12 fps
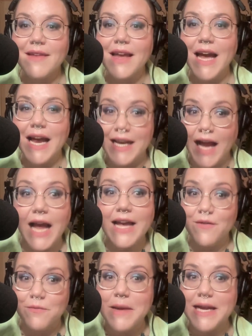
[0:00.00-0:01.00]
And I
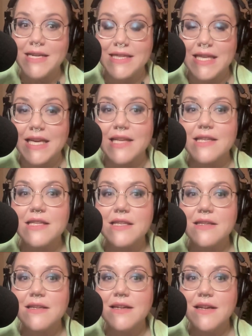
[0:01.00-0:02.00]
have made
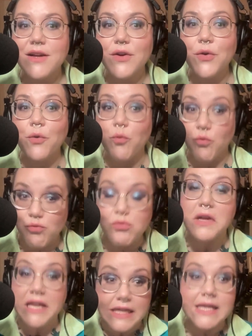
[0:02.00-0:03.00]
these
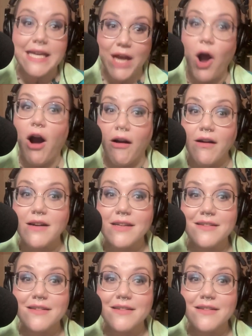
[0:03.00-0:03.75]
really hard.